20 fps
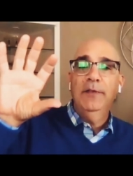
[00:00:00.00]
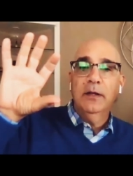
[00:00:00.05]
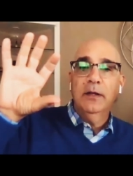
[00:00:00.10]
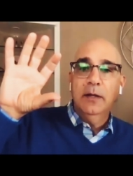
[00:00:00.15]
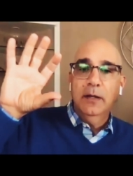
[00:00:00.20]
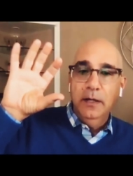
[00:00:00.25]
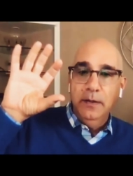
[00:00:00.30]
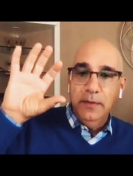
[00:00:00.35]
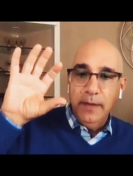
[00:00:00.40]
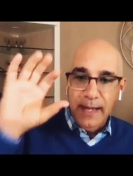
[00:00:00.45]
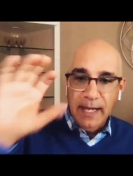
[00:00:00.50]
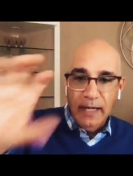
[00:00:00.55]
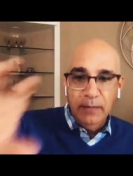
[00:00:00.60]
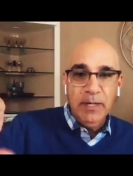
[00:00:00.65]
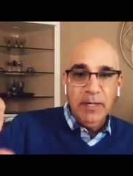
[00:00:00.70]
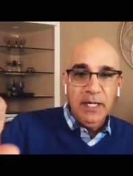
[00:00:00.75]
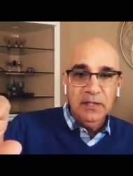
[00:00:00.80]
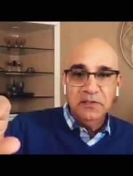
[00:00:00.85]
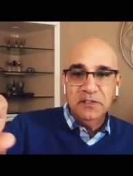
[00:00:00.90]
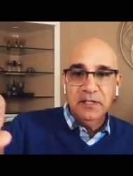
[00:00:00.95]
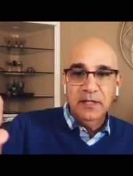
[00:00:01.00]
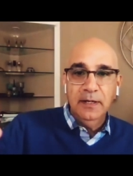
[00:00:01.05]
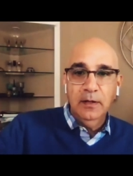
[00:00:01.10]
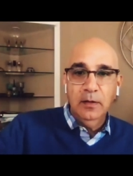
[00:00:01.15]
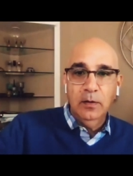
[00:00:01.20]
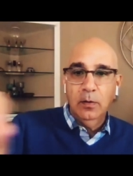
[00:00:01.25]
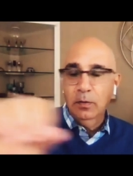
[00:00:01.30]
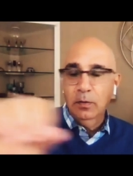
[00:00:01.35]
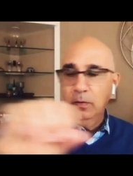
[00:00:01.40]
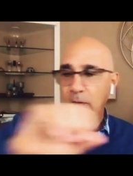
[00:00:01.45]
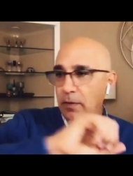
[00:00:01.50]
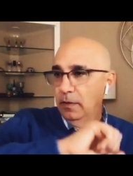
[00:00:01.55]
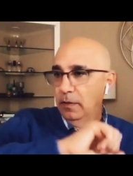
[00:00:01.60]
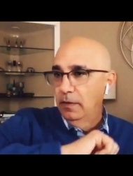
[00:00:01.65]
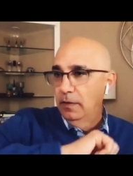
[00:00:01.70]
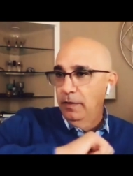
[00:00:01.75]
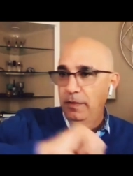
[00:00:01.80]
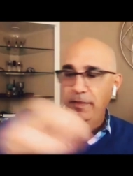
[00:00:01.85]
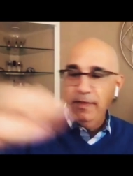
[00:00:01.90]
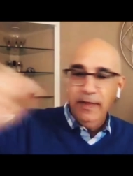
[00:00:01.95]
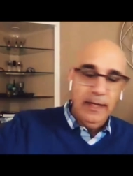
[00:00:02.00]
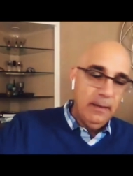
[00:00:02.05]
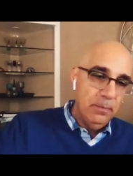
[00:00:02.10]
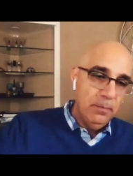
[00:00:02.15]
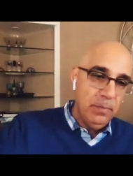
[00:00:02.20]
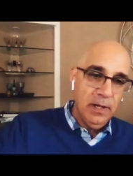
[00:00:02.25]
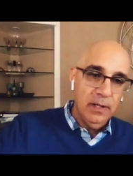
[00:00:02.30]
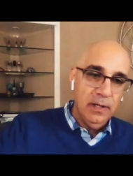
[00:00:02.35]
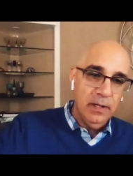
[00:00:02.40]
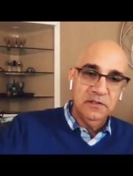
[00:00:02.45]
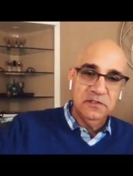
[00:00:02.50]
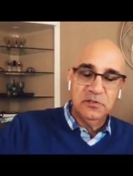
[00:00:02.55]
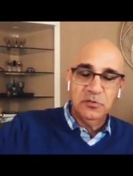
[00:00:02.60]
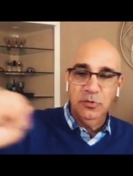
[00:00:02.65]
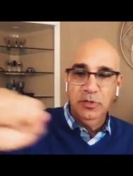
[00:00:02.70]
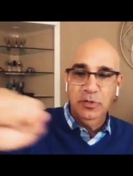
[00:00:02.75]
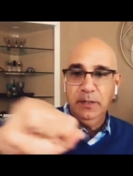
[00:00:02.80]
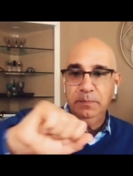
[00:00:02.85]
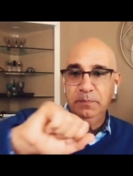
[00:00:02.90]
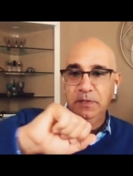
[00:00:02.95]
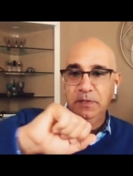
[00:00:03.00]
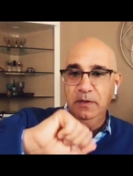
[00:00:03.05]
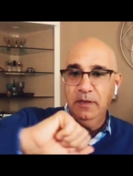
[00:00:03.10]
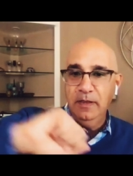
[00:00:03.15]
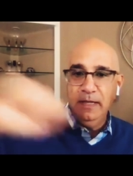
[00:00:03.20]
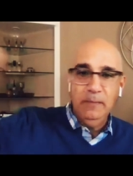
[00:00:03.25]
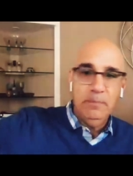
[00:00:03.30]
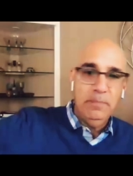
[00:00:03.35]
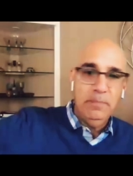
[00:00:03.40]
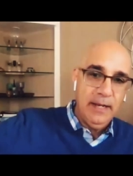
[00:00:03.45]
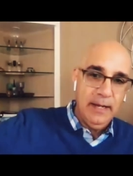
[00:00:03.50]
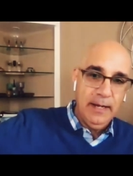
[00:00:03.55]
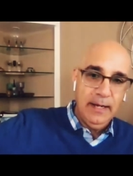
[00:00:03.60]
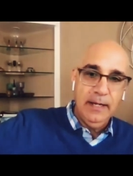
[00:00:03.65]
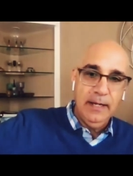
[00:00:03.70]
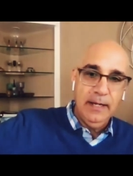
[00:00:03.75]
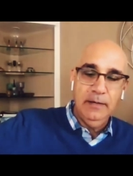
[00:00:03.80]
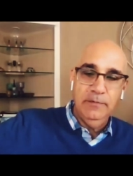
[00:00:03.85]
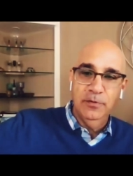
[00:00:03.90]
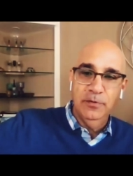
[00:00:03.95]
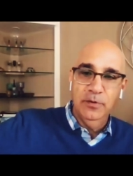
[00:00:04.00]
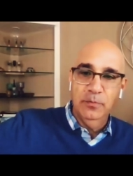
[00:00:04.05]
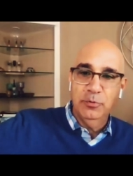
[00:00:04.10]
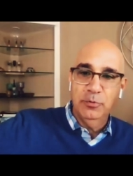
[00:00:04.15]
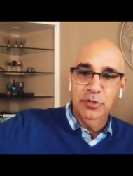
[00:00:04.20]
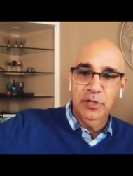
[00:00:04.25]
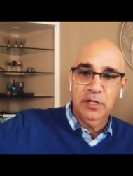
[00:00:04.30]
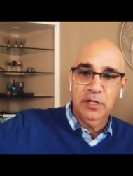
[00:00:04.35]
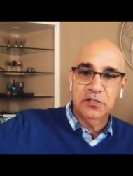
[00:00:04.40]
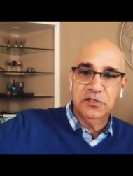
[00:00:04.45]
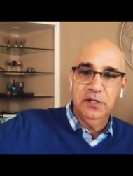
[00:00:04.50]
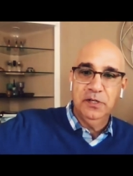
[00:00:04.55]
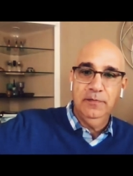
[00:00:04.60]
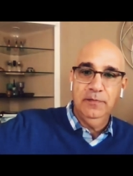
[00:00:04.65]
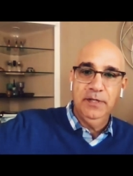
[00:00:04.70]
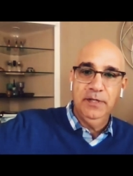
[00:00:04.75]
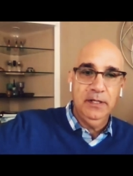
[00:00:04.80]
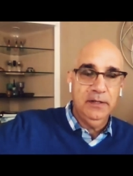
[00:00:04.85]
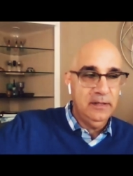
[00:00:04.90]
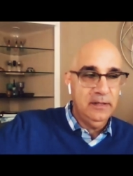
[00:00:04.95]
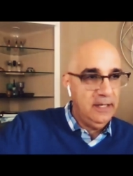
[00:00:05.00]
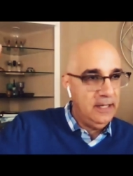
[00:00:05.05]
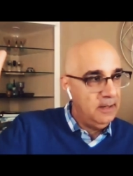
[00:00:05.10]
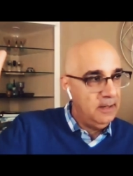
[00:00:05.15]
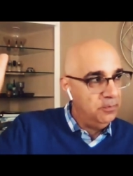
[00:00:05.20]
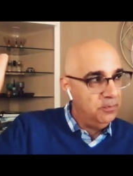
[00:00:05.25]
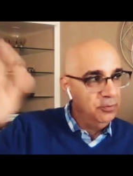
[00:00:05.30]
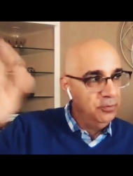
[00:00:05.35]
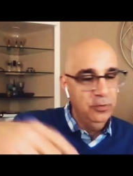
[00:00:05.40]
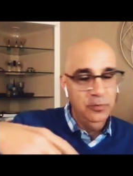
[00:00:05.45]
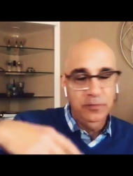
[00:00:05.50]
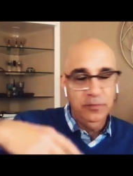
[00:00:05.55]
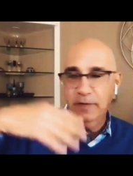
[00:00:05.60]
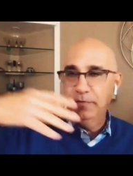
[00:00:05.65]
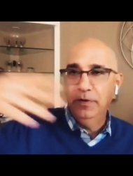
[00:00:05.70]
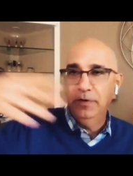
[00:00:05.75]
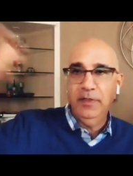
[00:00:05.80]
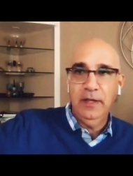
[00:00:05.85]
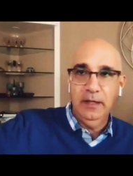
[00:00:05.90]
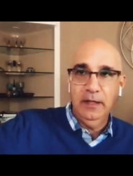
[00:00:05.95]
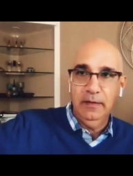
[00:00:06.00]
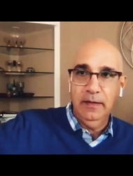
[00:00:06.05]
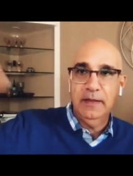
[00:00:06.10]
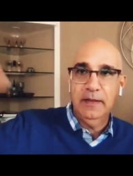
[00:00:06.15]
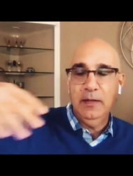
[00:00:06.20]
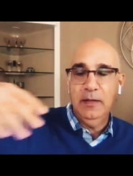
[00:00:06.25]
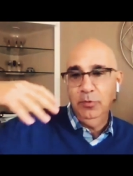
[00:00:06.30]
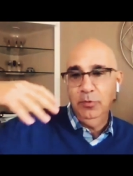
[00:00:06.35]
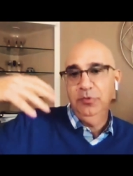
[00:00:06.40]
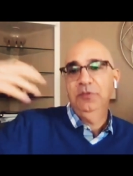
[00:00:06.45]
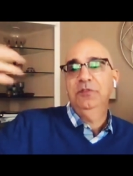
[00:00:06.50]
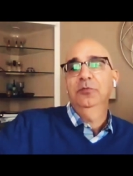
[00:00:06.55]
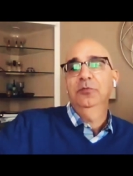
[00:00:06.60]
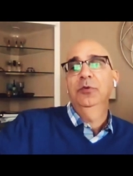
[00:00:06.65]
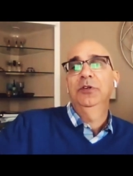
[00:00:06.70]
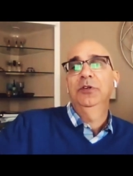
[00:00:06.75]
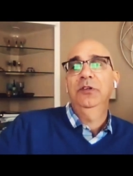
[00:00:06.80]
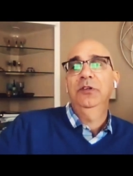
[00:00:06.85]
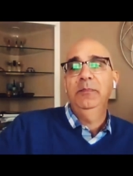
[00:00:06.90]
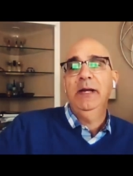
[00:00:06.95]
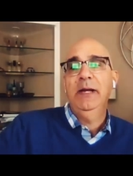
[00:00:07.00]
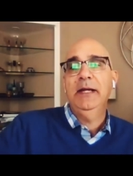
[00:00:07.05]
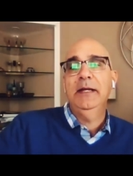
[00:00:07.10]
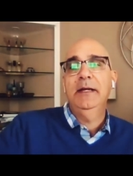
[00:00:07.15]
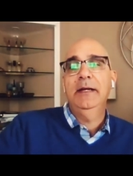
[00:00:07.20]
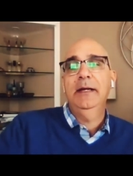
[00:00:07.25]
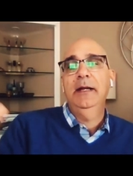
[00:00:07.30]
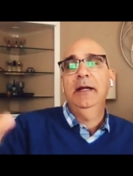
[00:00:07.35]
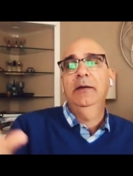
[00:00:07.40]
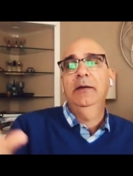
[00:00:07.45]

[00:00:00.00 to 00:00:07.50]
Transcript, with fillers: like Handmaid's Tale, they bought the script, they paid for the production of it, they approved everything like they were just originally making it.